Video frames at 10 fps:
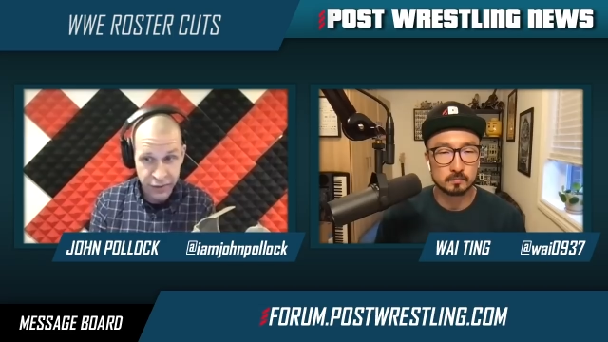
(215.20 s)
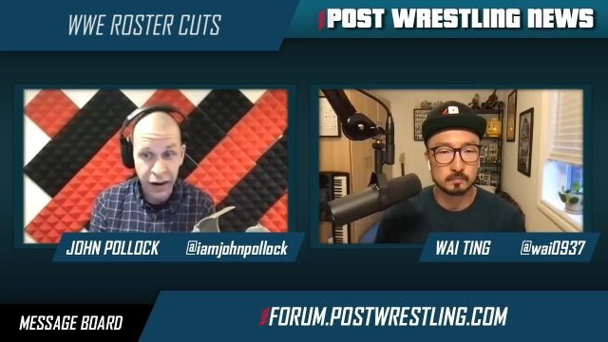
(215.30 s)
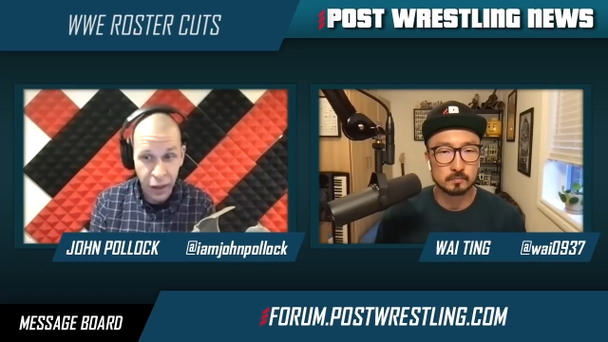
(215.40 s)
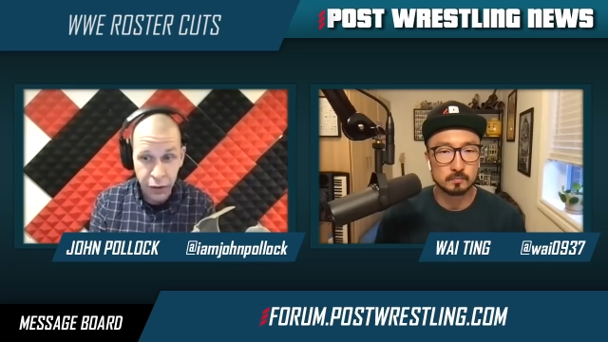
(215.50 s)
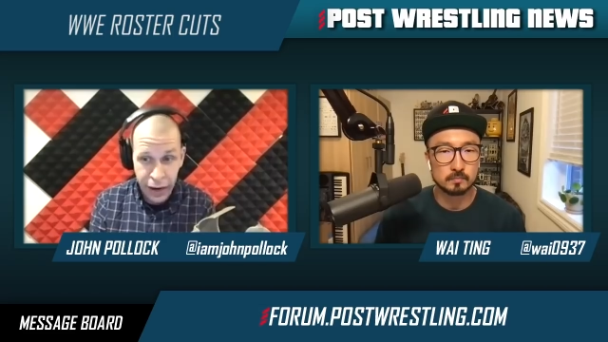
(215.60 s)

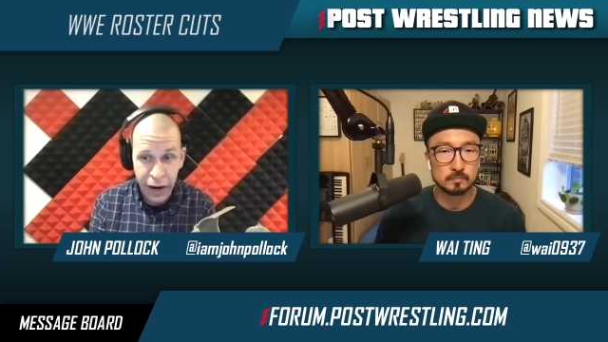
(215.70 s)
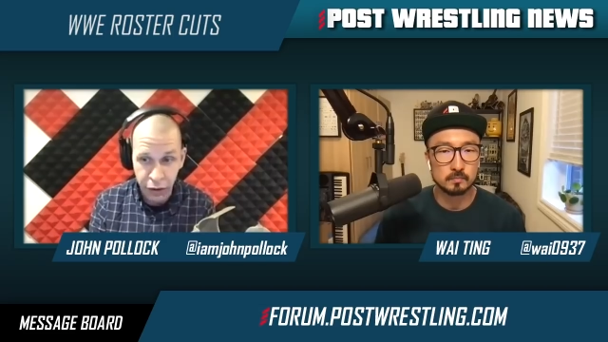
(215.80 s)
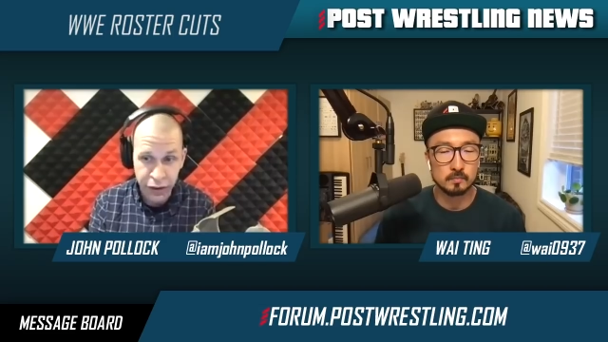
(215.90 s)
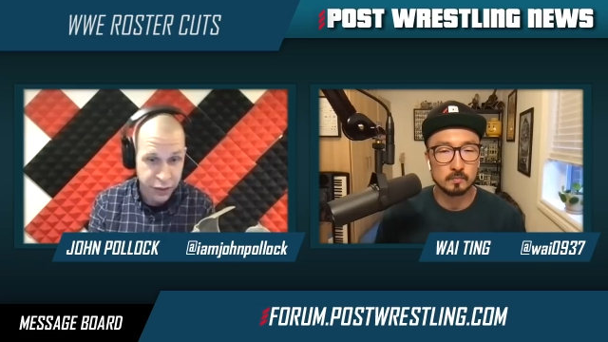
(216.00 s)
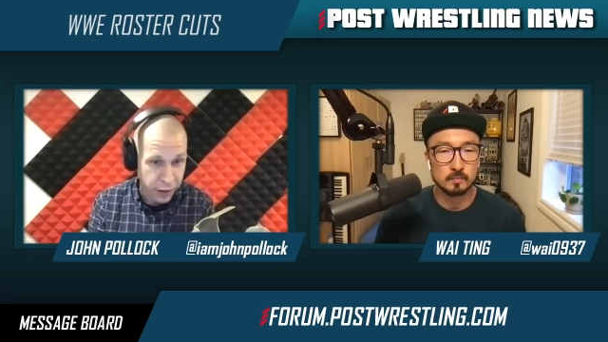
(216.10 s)
Speaker 1: another
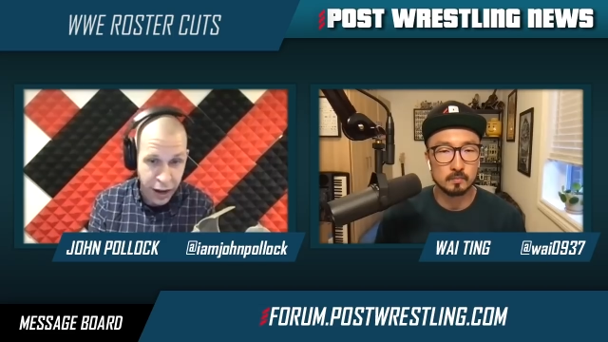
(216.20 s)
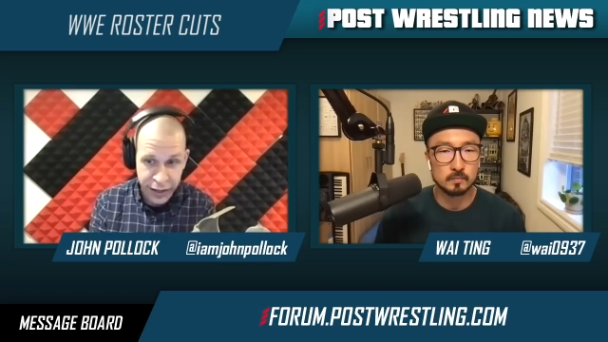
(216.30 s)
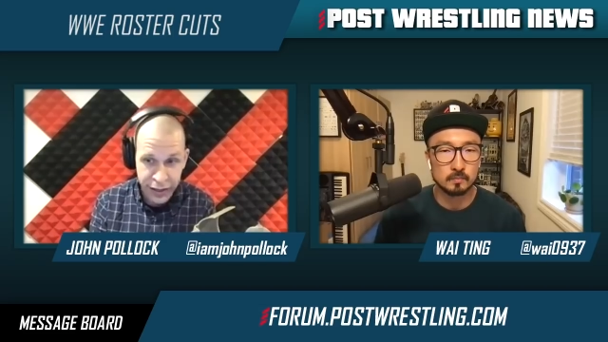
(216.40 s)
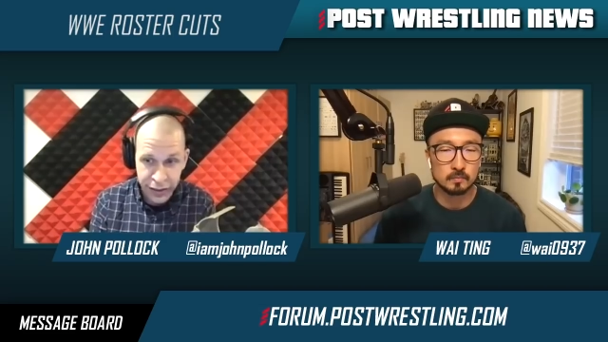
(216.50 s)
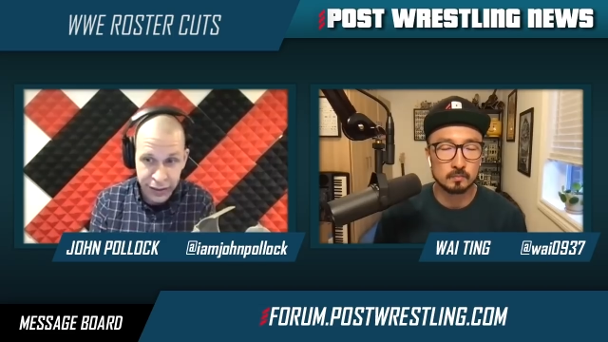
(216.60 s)
area that
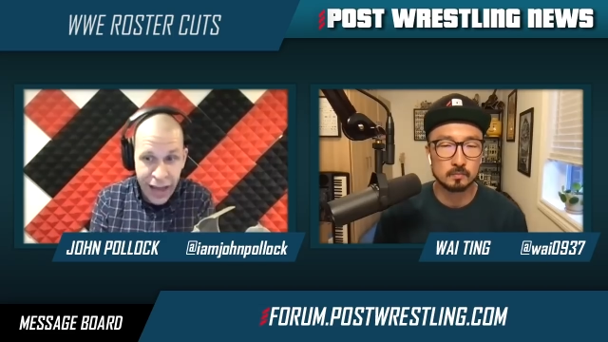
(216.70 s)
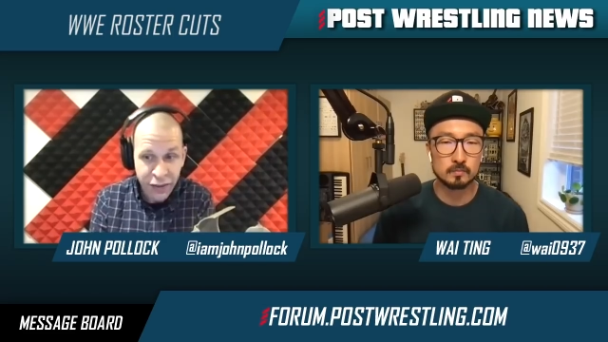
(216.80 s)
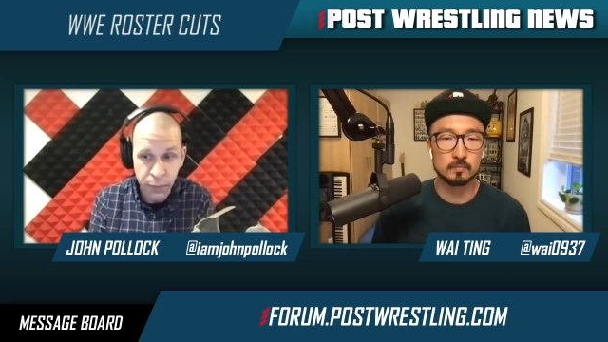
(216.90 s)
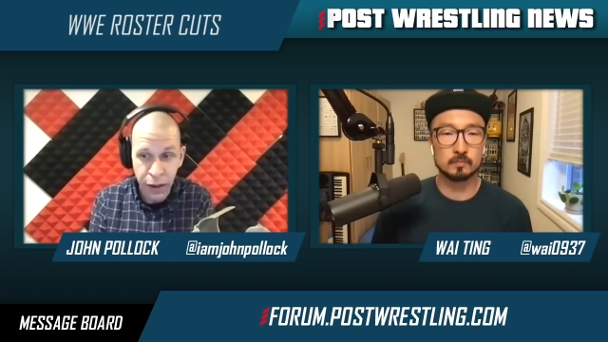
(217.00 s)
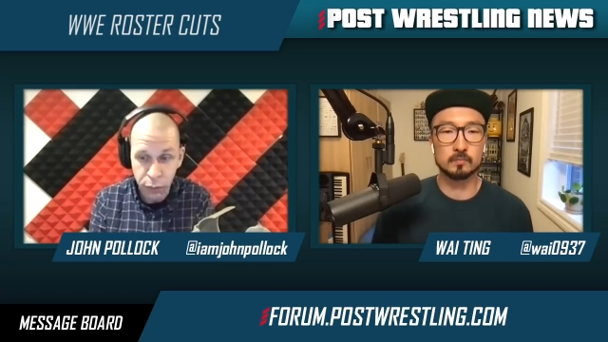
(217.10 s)
got hit
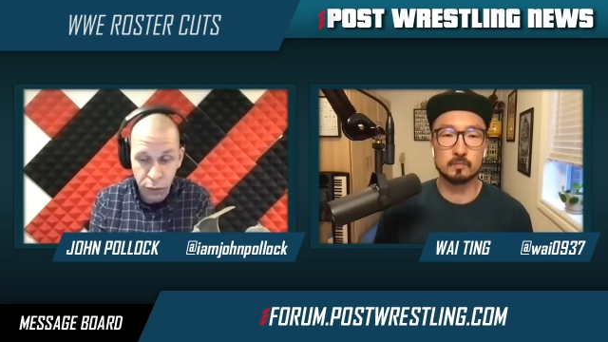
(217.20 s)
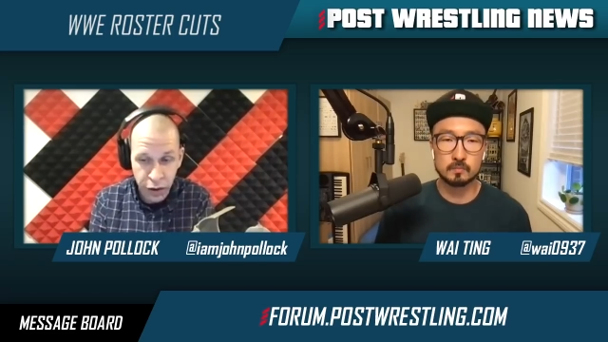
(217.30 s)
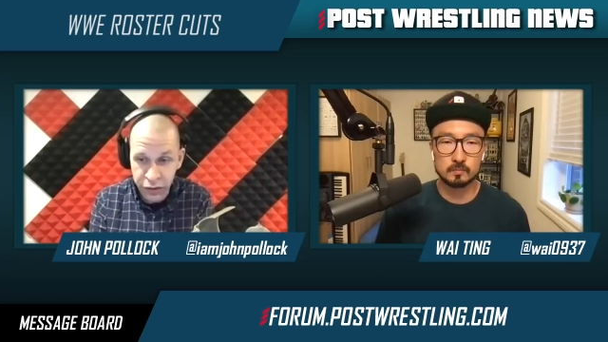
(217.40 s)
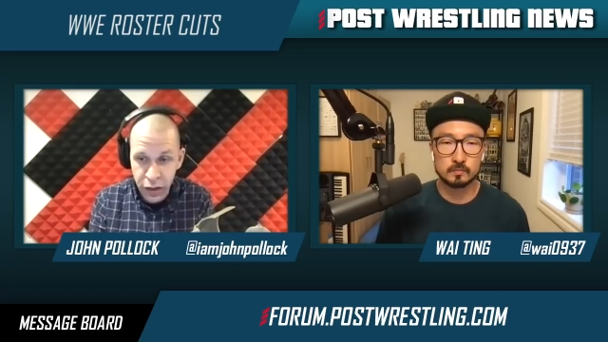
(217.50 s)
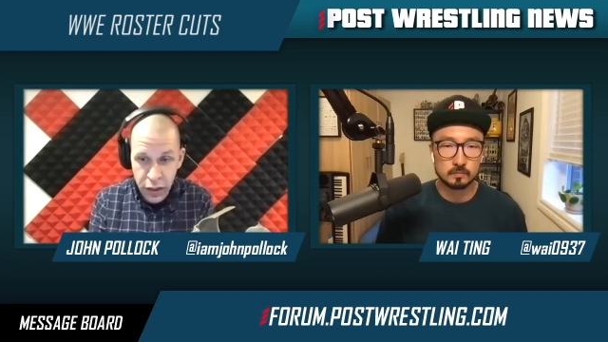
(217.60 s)
last month
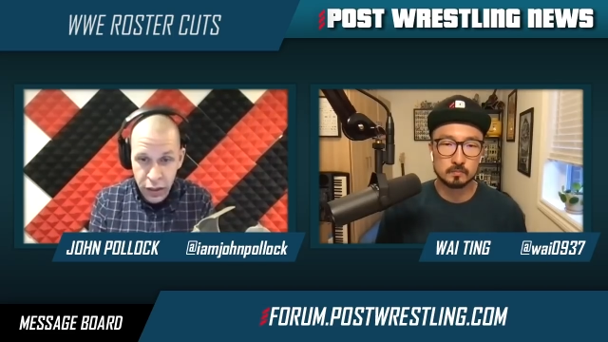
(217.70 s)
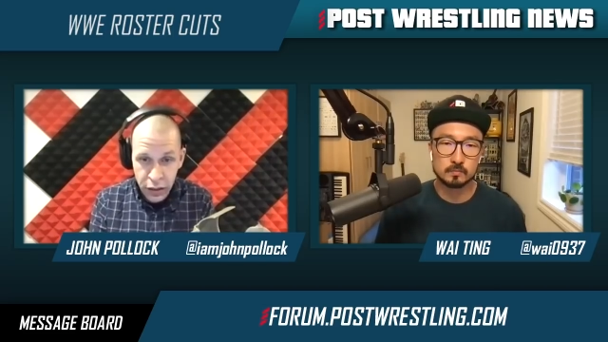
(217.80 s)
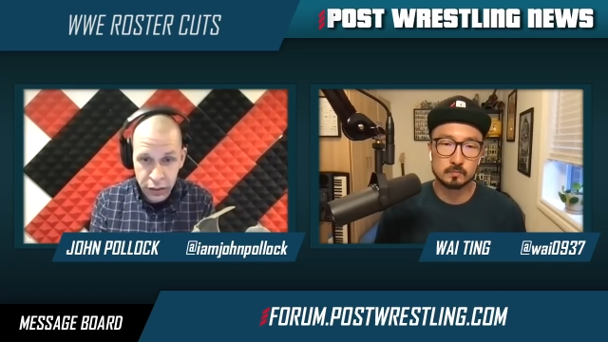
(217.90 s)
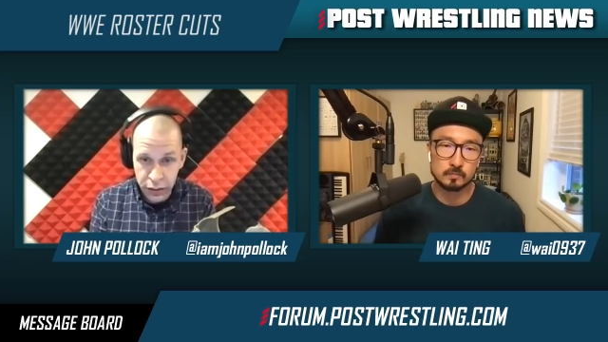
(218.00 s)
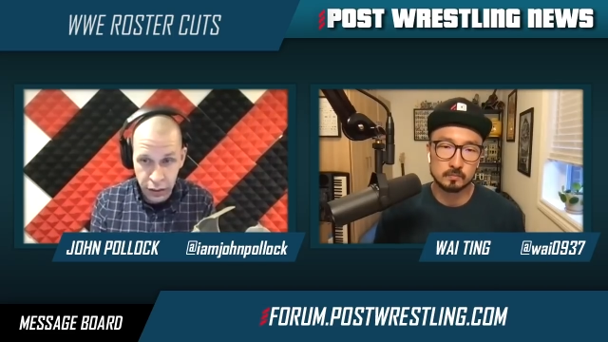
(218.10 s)
was
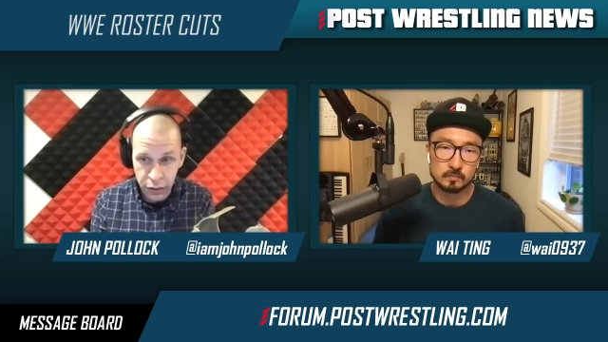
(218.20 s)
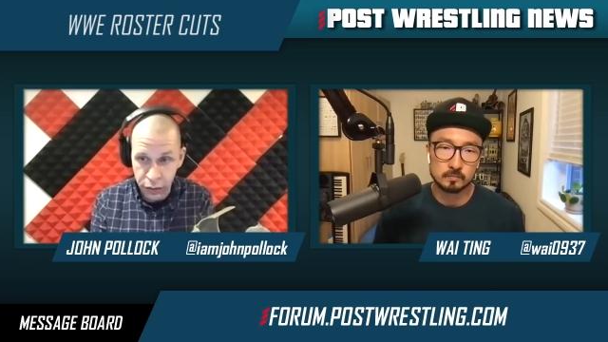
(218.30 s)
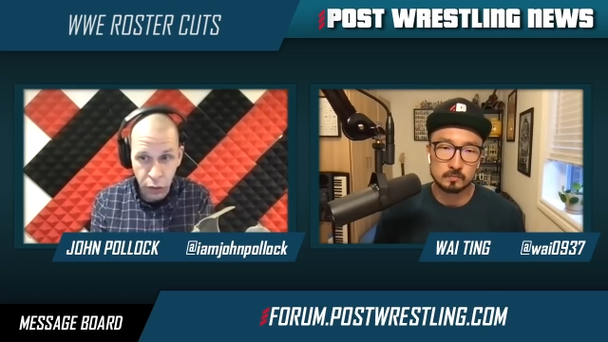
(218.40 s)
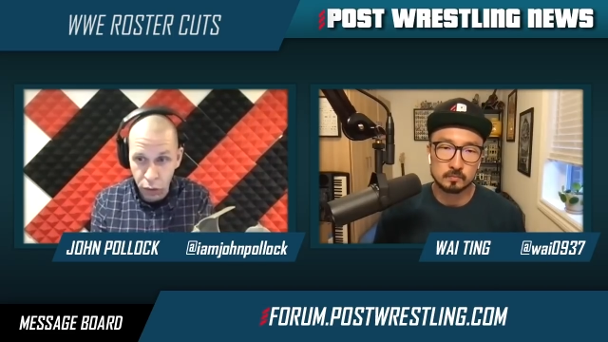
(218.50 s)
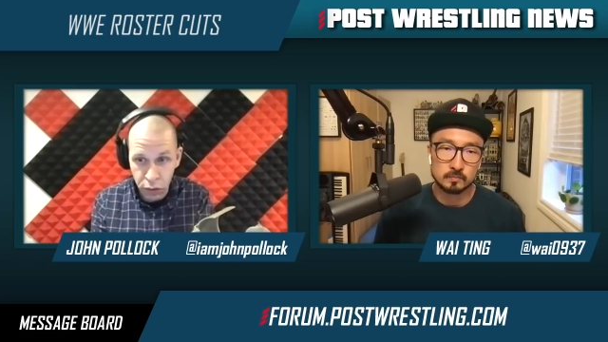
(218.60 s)
the,
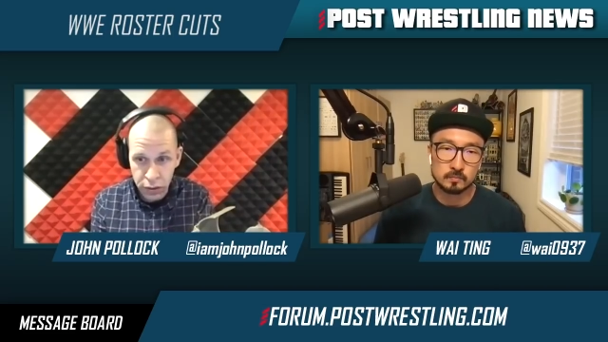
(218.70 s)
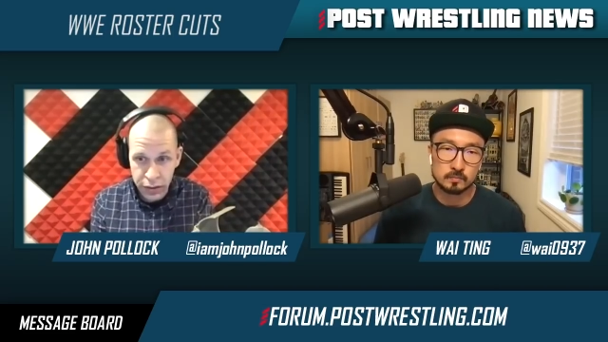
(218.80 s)
the whole